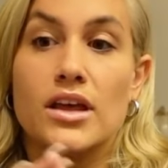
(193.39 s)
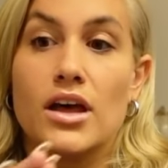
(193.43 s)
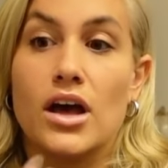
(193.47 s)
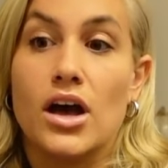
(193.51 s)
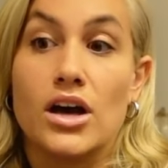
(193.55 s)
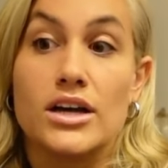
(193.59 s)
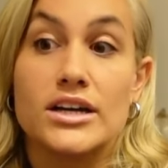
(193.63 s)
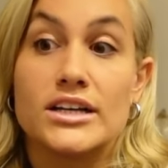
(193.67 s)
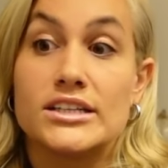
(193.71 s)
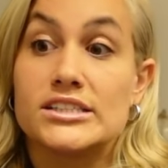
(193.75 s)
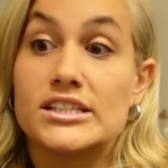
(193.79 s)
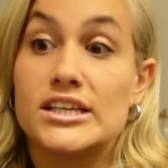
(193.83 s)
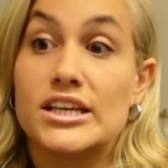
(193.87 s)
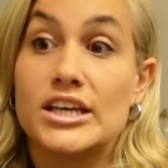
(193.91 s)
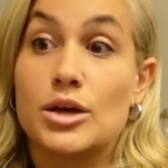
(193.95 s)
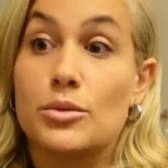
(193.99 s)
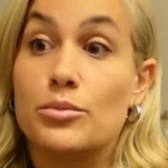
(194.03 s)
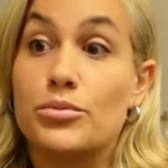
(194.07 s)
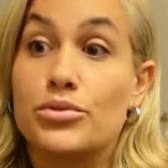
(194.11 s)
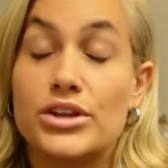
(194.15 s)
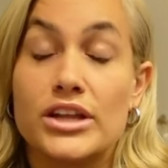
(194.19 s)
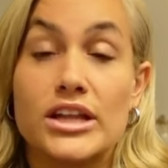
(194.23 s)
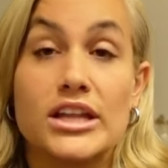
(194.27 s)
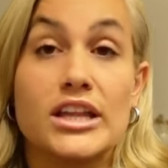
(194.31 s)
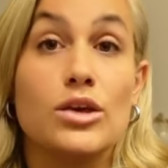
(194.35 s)
honestly
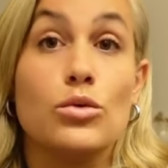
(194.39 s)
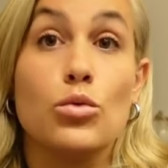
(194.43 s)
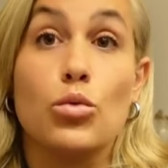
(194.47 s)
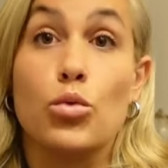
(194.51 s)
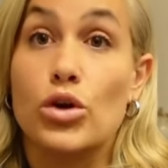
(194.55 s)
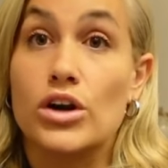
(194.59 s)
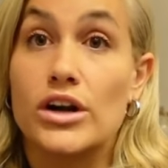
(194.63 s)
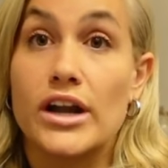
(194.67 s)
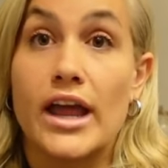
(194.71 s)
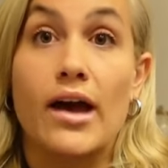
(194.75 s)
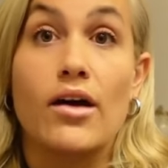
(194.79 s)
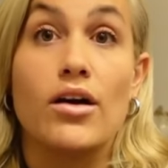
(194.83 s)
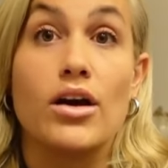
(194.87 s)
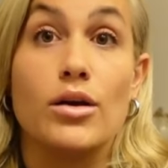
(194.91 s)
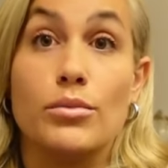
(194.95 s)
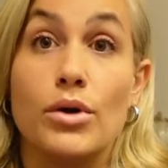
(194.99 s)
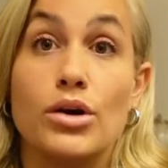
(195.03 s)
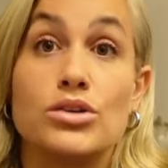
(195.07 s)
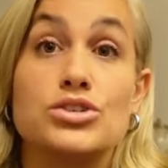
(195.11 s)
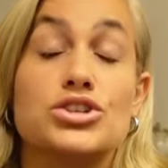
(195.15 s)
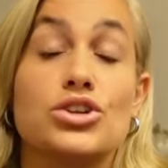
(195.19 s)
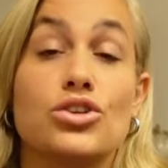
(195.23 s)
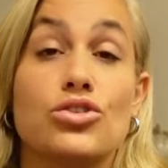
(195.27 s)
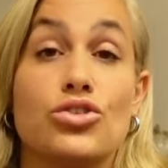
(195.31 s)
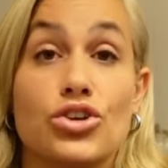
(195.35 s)
completely worn out
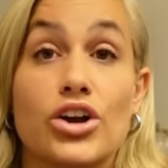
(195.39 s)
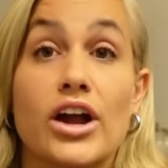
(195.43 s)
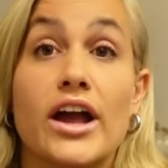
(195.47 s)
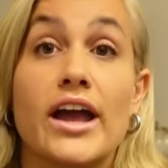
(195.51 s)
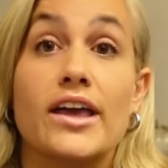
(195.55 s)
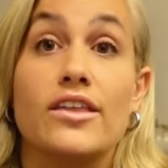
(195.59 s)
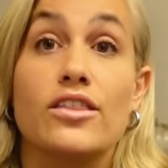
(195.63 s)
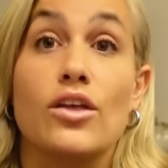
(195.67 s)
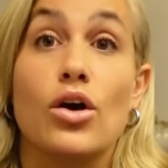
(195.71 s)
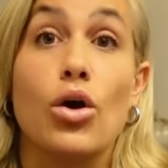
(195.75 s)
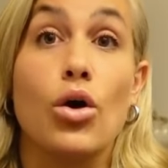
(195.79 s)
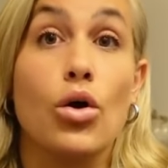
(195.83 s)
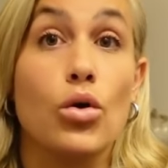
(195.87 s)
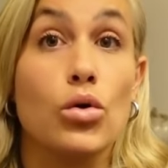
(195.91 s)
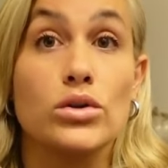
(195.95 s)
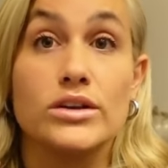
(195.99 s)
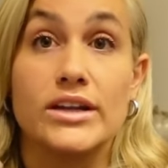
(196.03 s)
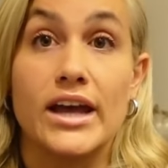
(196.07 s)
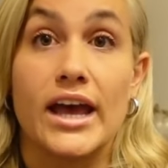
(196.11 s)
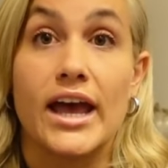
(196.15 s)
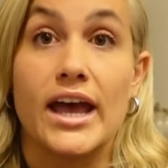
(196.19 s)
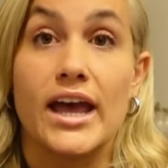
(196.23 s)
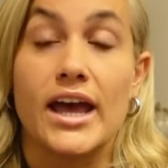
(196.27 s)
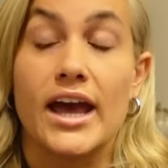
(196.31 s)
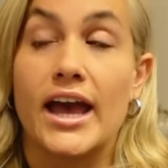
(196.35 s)
emotional crying the whole
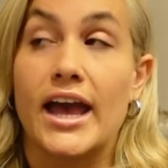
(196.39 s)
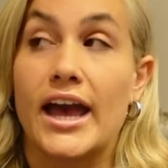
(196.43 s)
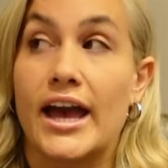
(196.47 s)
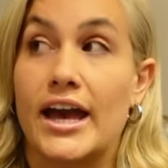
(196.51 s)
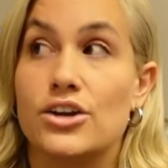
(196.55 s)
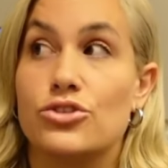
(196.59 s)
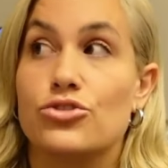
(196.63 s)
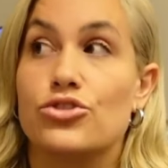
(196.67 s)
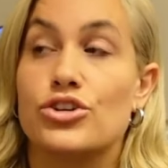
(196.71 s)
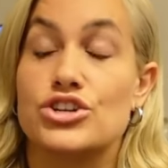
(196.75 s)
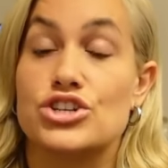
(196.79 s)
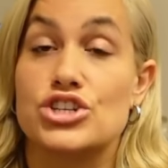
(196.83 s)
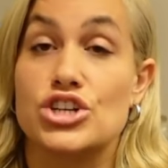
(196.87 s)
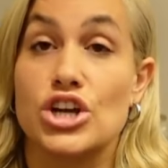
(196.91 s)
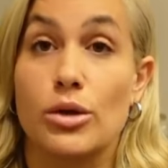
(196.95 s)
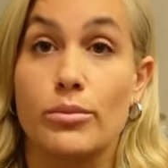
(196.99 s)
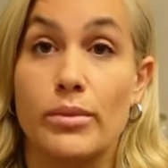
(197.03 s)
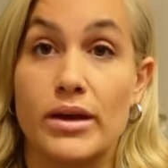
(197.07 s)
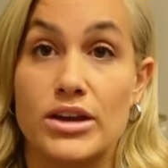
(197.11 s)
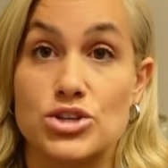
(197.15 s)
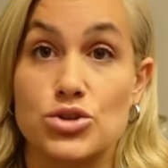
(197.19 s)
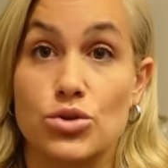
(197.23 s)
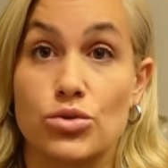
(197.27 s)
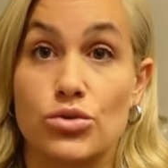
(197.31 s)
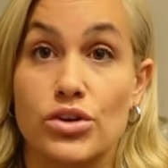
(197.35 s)
day i had christian on
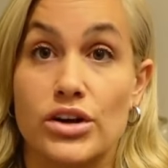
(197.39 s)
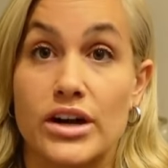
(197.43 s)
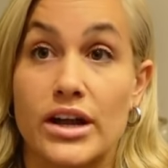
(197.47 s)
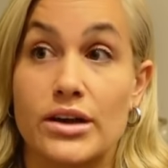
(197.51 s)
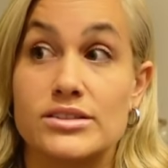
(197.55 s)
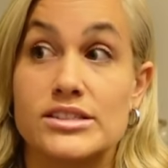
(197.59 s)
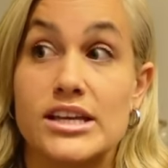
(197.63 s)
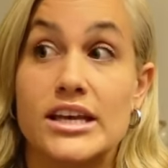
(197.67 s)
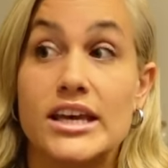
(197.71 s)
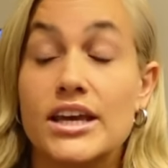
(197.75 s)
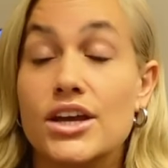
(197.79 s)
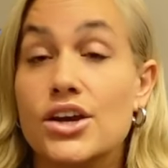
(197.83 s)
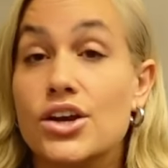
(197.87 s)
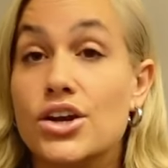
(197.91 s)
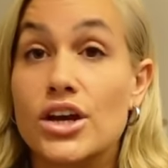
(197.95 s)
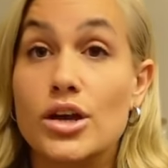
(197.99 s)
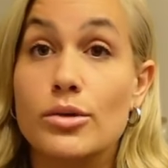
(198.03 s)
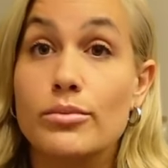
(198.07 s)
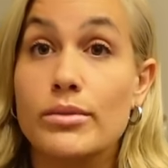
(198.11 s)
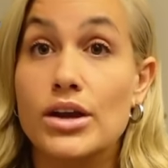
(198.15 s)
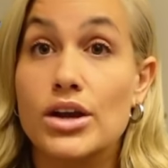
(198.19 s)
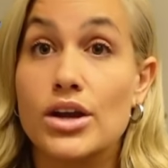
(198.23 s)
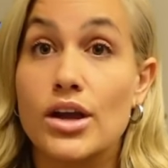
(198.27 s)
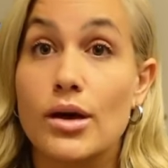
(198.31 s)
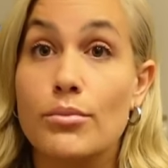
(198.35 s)
my shoulder and i was like here
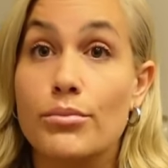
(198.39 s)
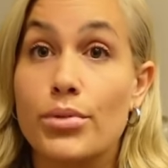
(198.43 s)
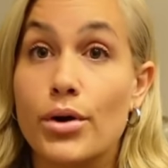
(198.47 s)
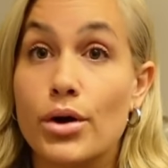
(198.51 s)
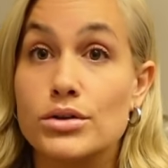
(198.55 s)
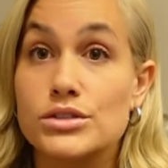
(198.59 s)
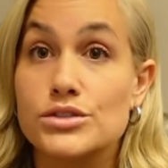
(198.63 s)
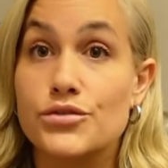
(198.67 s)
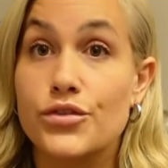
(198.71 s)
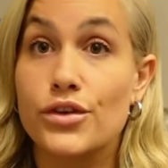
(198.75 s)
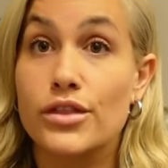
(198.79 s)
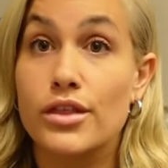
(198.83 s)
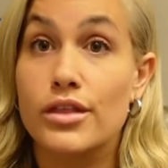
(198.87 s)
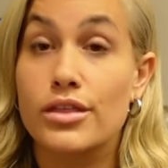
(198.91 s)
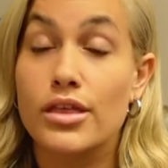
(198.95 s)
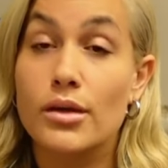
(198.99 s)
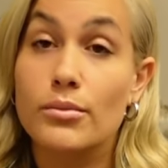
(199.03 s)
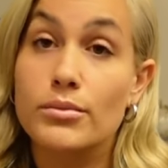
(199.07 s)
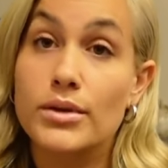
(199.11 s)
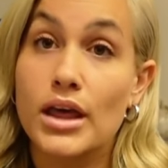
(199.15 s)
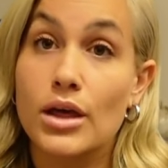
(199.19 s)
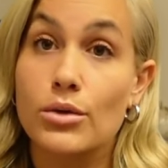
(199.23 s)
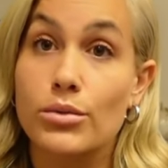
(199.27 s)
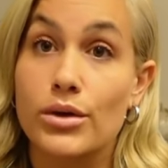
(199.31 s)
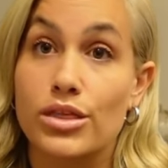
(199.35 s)
come here come pose for the
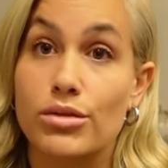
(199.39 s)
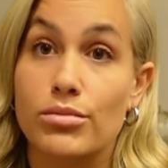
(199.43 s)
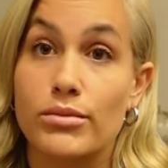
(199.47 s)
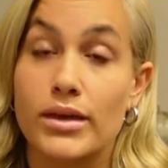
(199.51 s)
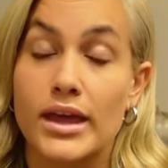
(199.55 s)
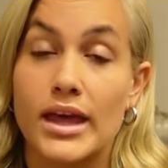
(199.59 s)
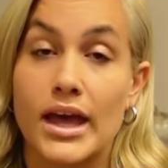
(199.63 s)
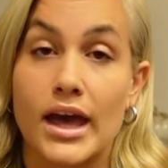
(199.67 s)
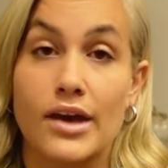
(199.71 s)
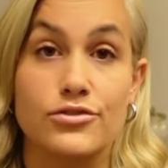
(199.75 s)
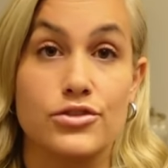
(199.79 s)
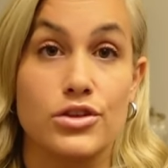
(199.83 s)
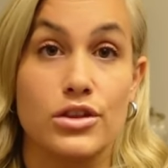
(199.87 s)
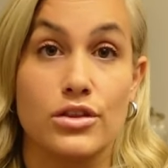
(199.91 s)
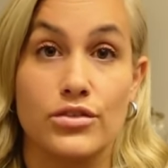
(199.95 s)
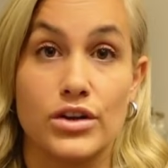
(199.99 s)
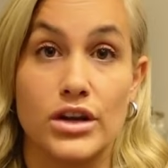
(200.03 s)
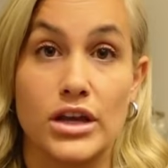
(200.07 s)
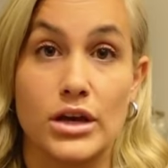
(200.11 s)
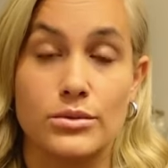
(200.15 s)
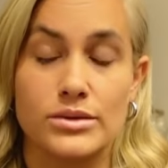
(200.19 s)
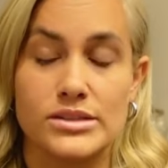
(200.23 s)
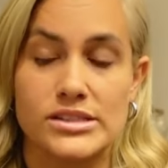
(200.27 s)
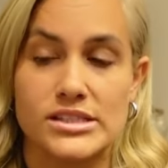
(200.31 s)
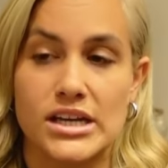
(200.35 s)
thumbnail with me after the
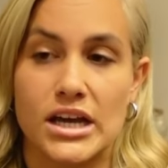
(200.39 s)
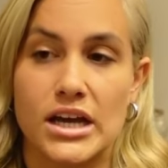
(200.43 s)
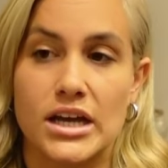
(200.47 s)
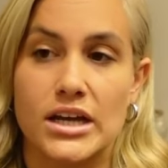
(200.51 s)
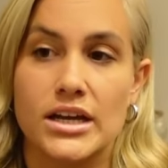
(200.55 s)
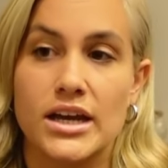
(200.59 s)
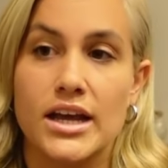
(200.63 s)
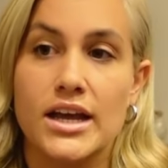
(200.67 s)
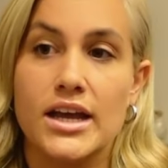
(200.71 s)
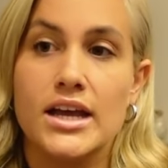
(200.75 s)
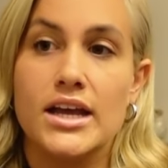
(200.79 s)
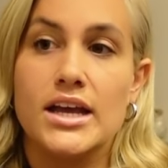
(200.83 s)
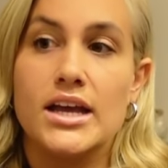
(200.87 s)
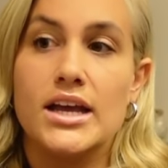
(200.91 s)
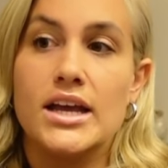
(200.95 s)
video was done